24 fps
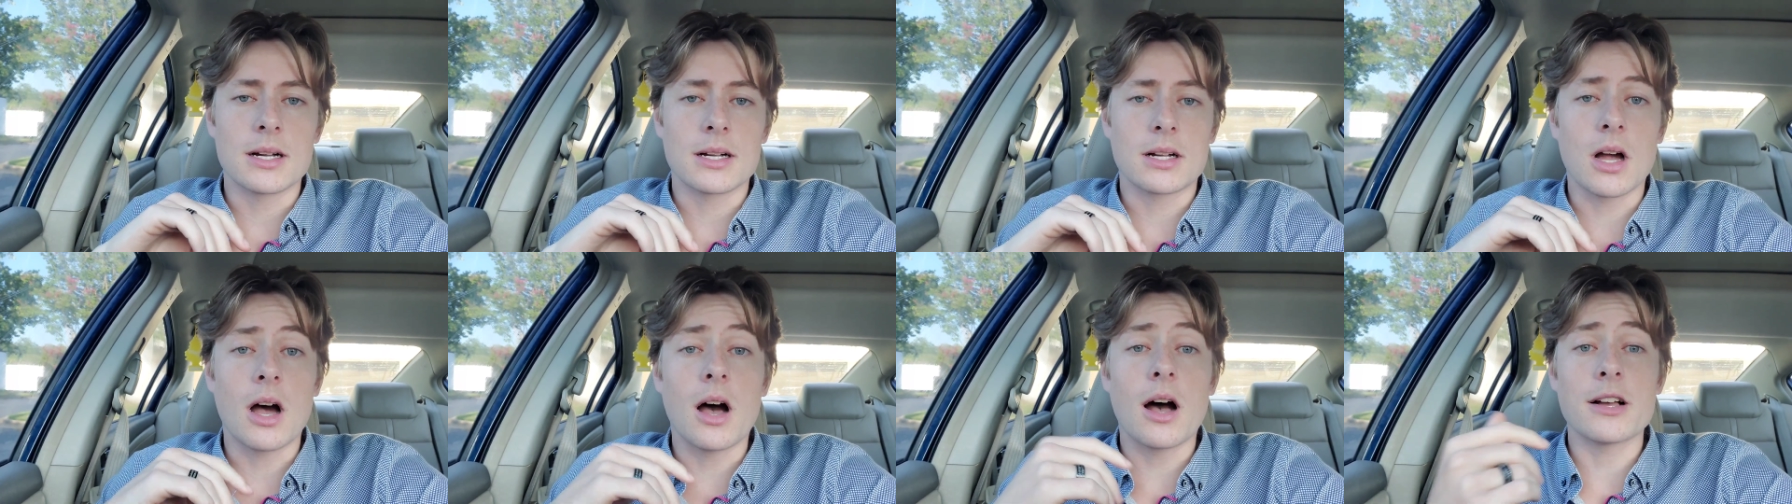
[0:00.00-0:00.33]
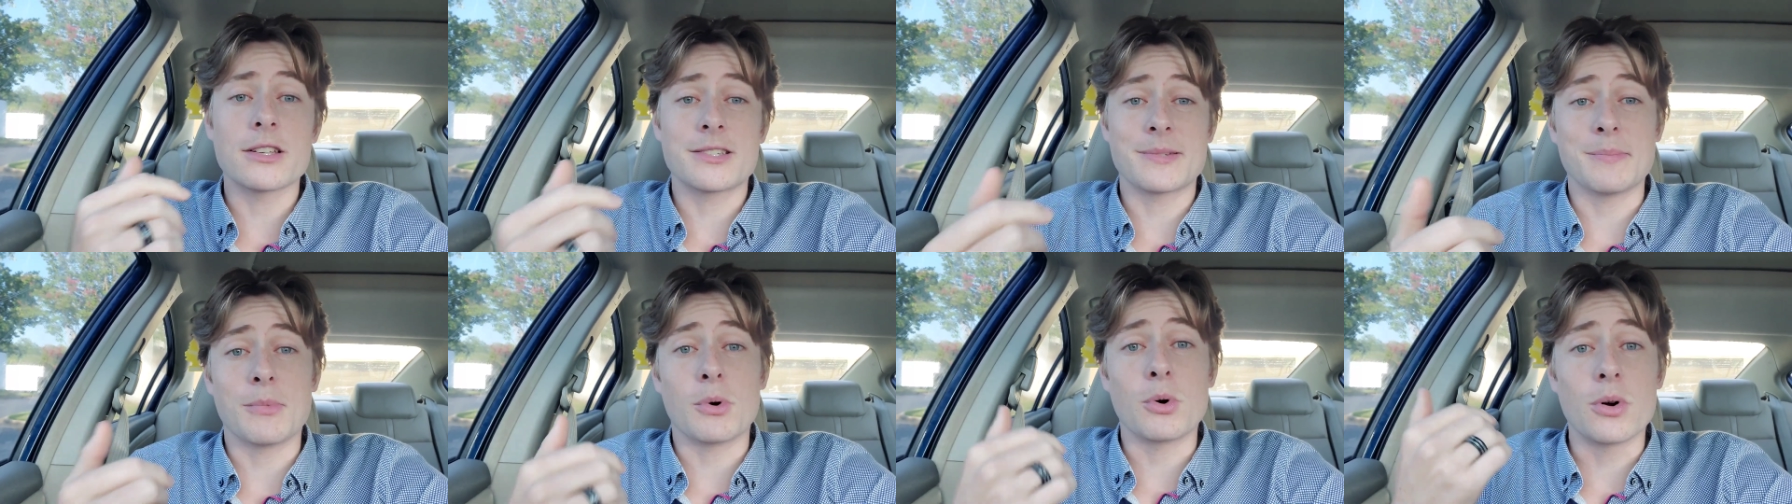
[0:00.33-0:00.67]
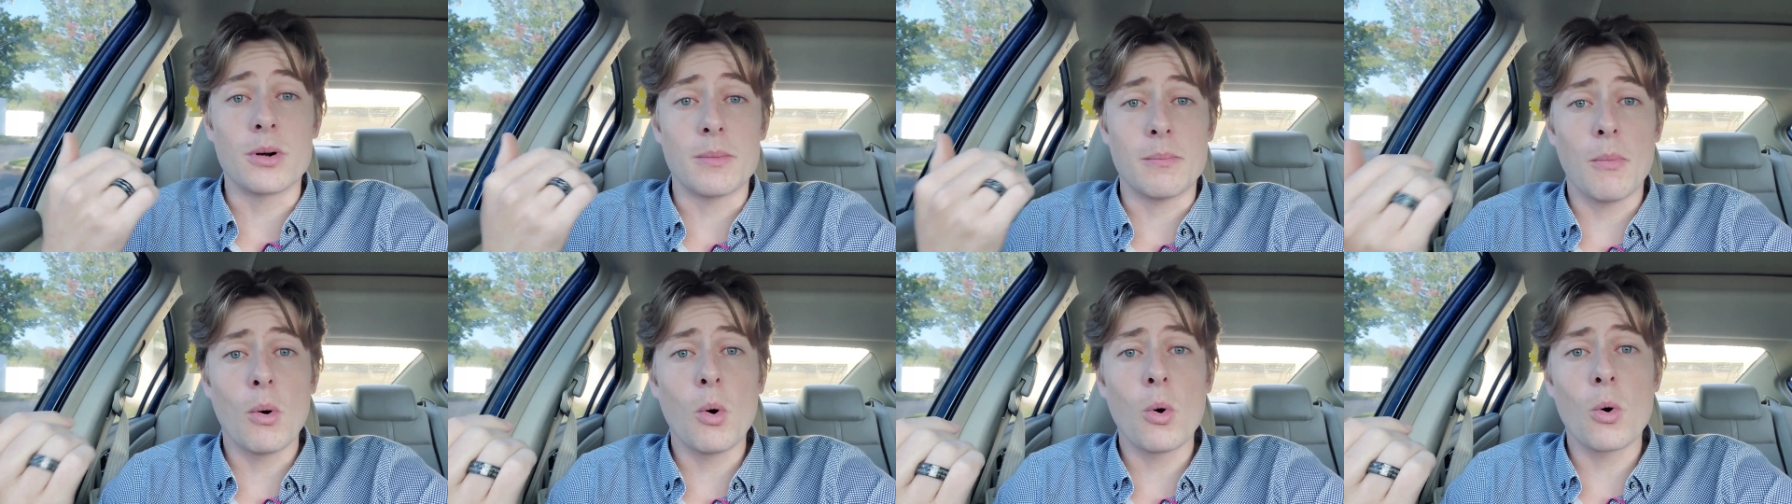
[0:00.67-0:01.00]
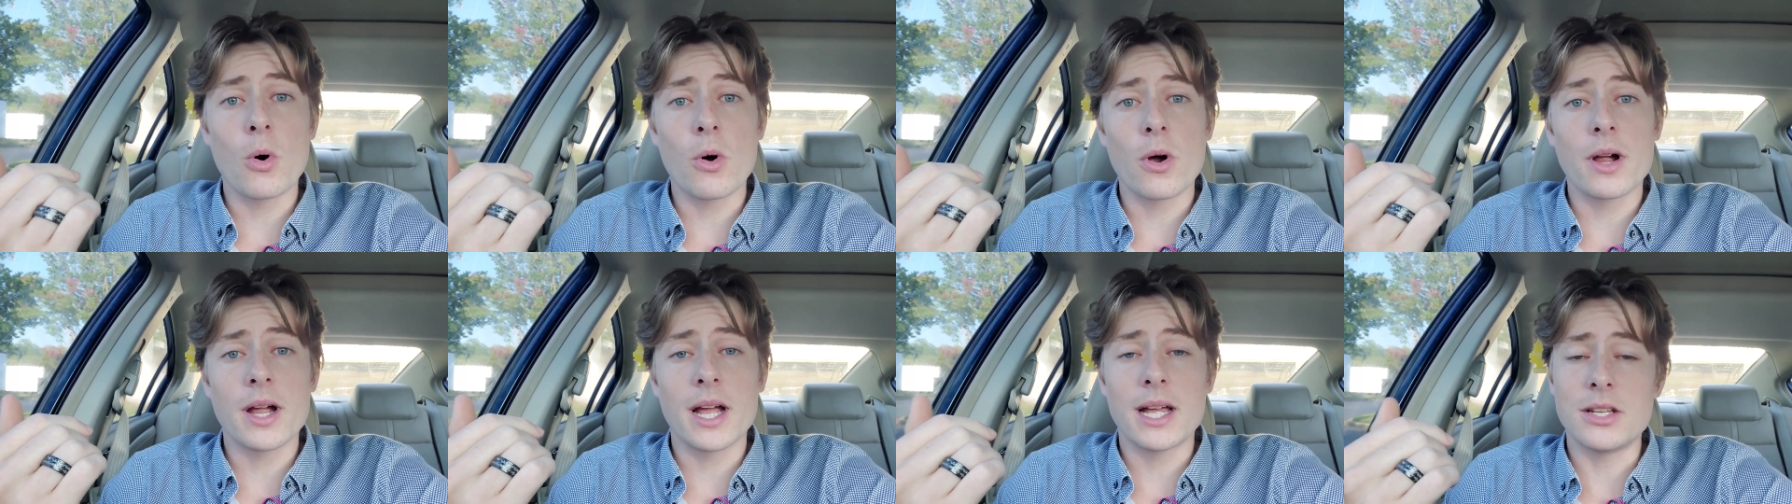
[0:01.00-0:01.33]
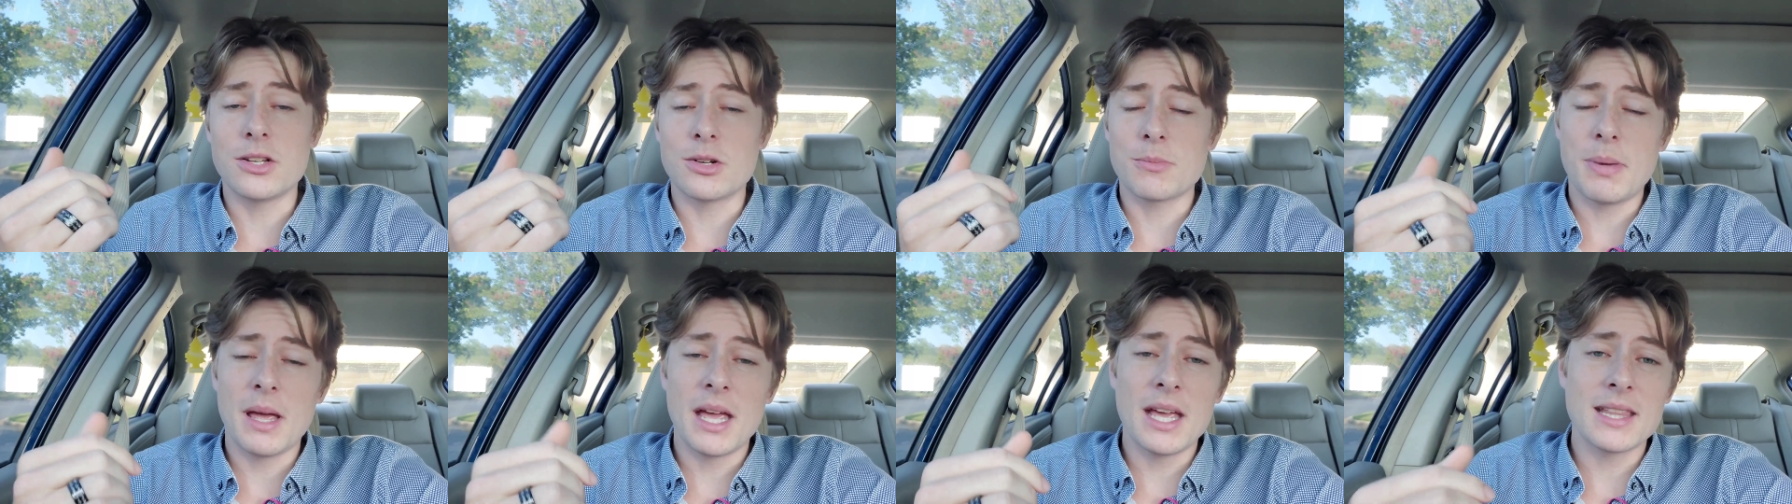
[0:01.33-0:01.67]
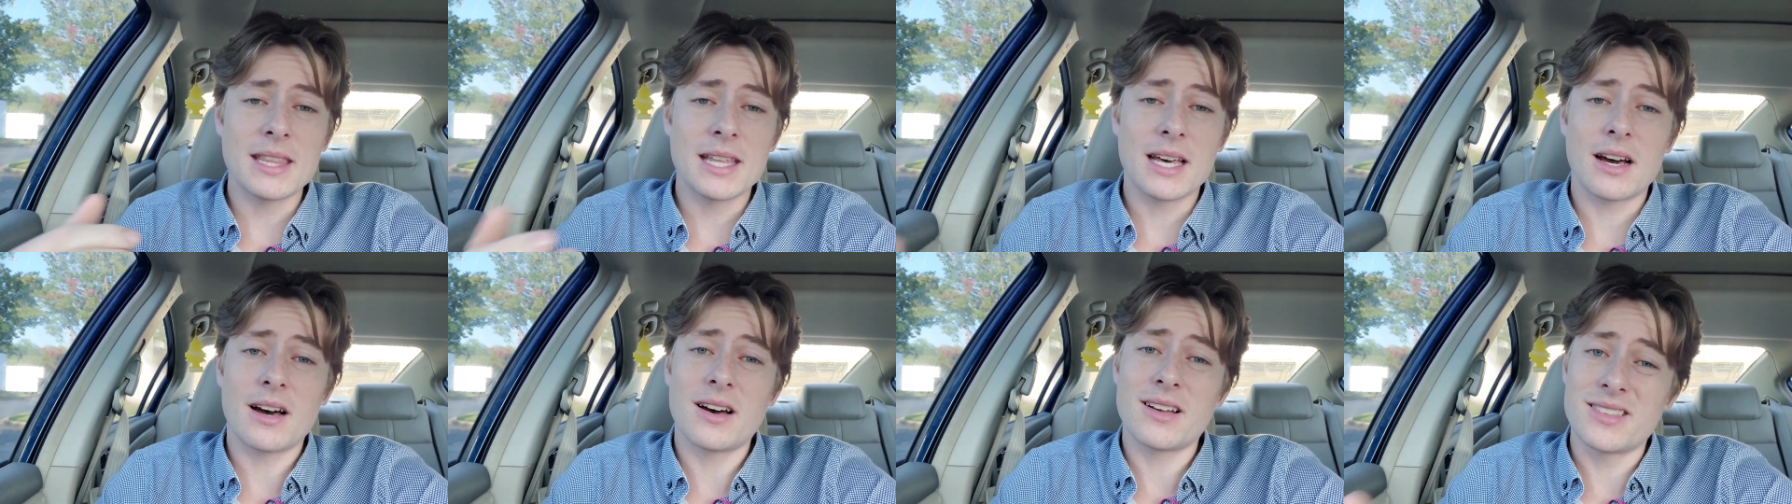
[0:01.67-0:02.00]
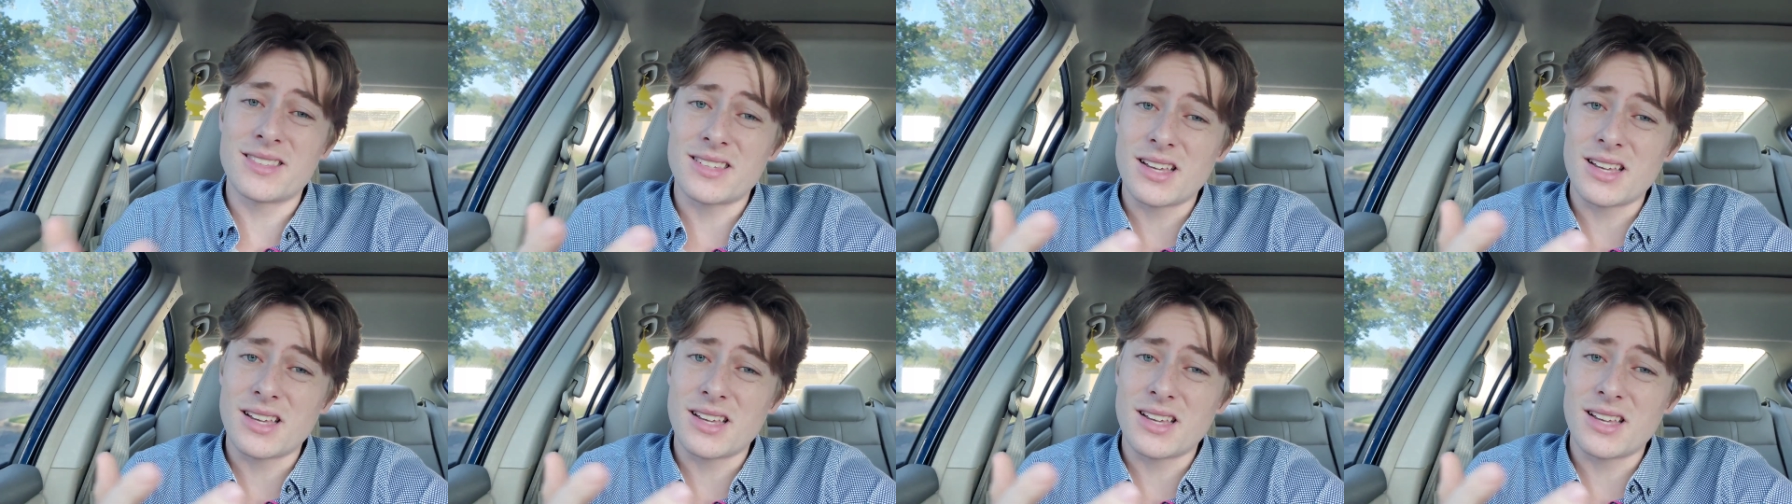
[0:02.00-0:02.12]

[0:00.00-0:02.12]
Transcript: cost more and more, and you're paying that on